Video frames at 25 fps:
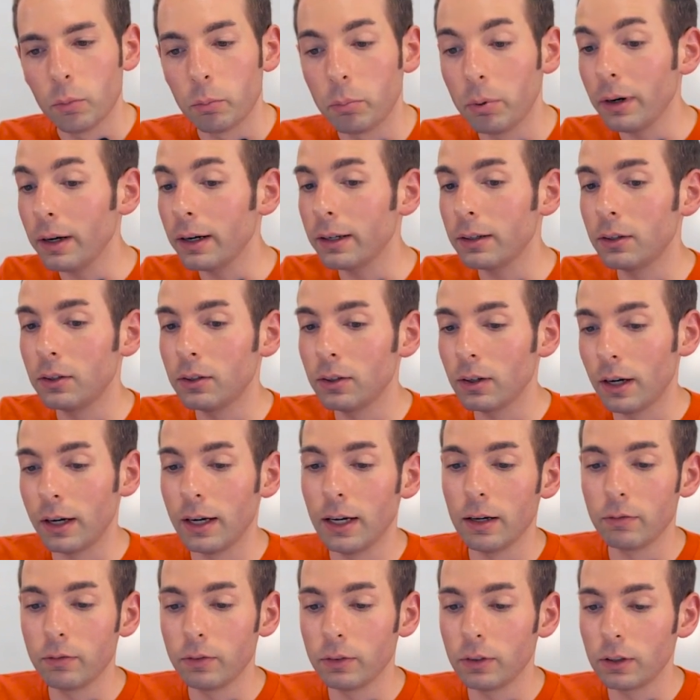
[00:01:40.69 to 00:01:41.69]
but I
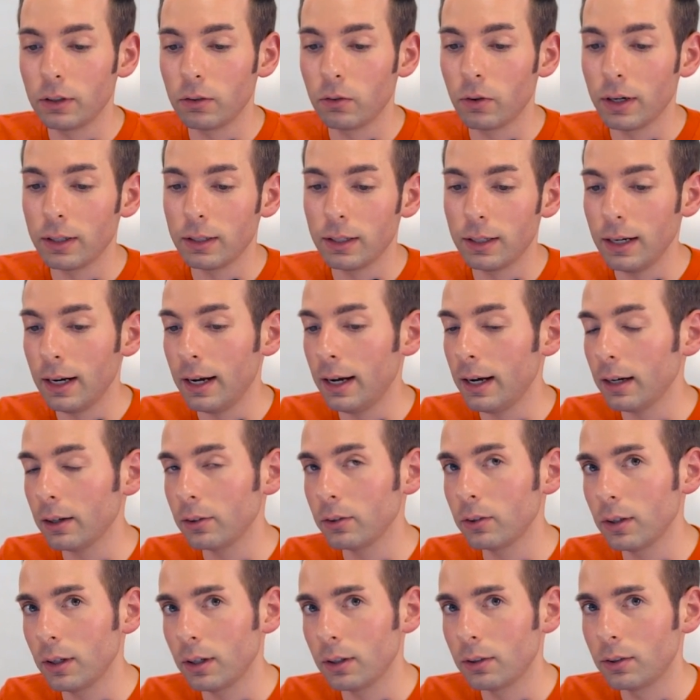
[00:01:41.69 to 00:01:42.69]
haven't granted
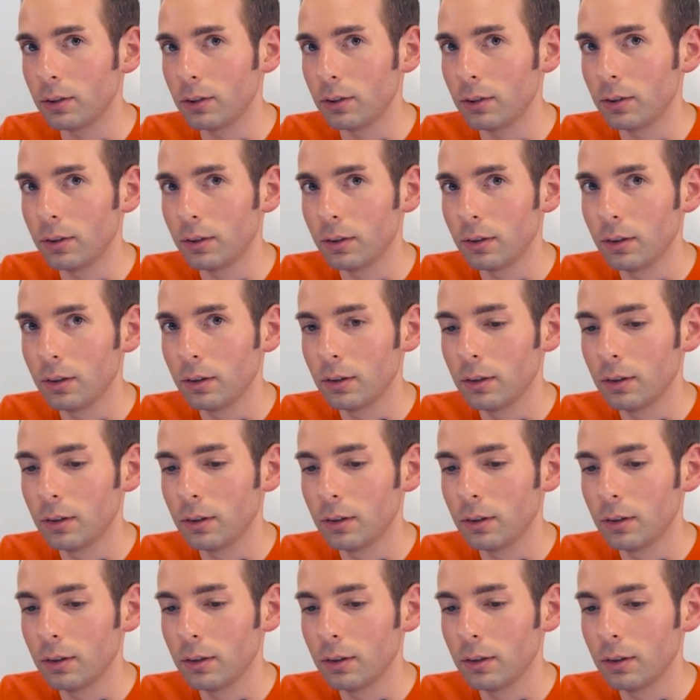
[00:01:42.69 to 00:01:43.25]
access